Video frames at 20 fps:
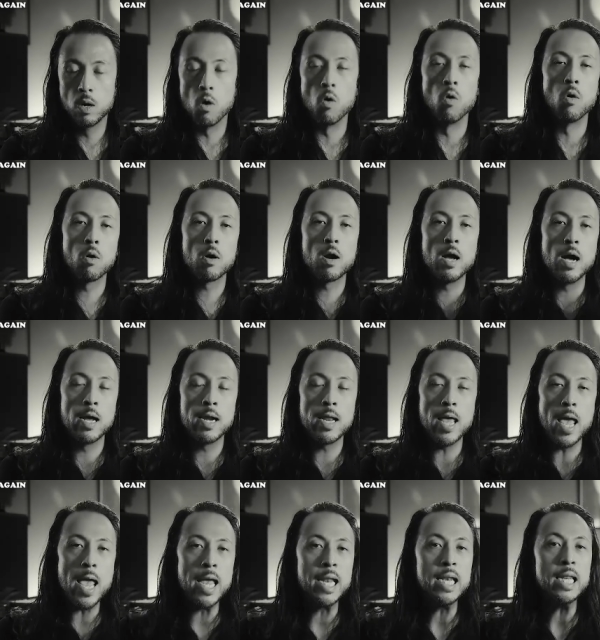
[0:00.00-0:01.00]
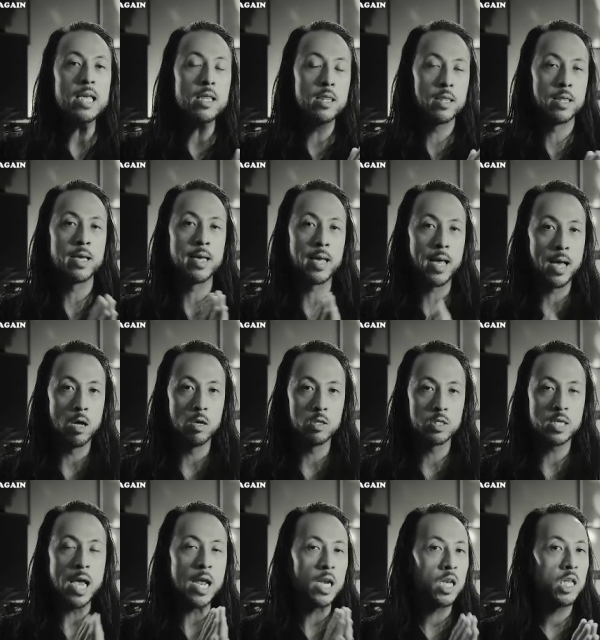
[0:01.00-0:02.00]
or on anything
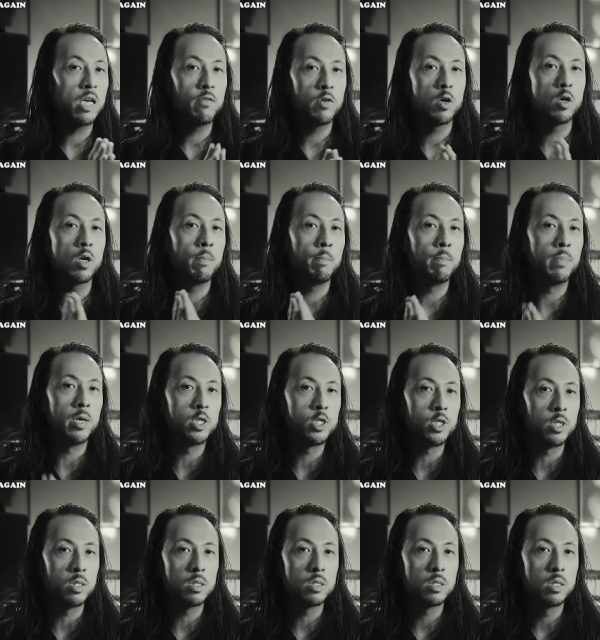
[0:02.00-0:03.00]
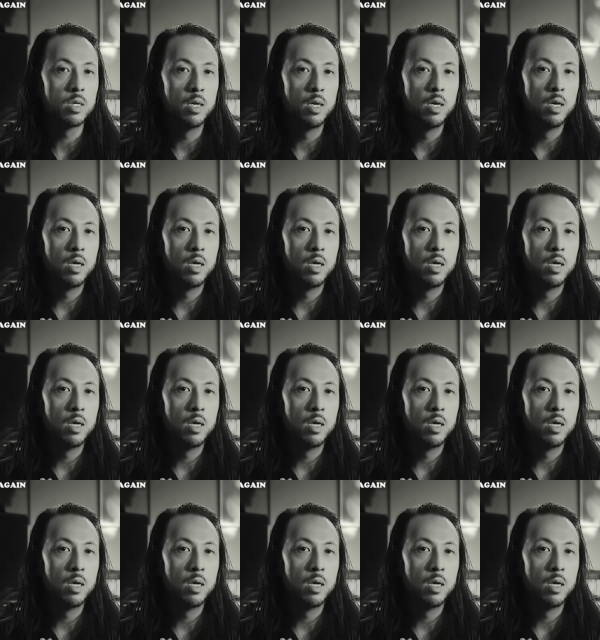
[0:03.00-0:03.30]
else, any of your ambitions,